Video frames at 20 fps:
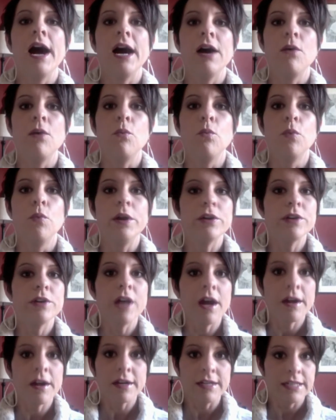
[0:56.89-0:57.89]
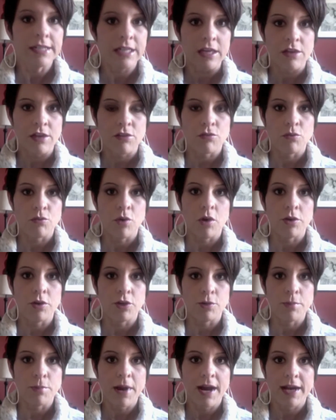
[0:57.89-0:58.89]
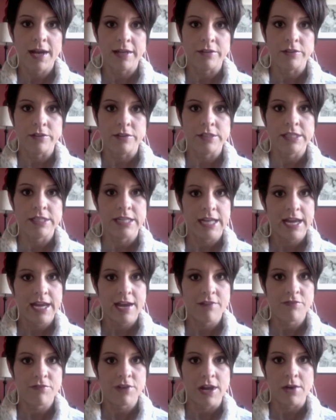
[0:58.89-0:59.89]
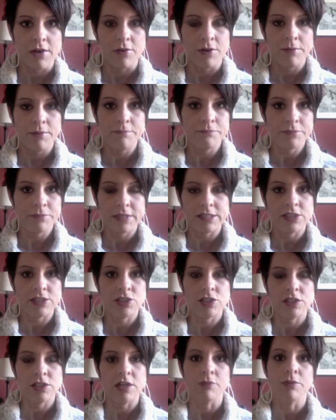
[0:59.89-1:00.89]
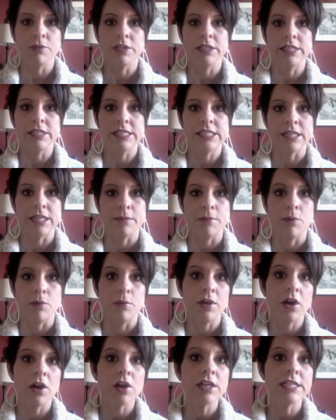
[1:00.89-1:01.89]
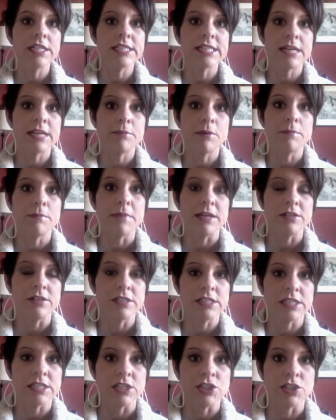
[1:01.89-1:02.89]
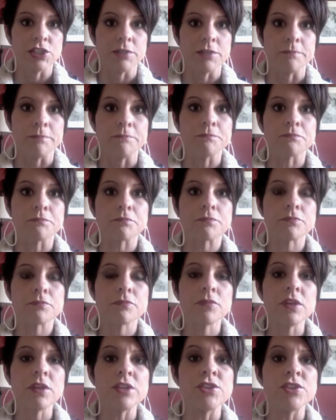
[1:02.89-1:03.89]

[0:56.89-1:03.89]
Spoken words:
We're not going to get through all your piles in a half an hour. That's just not realistic, but we are going to set up a mail station so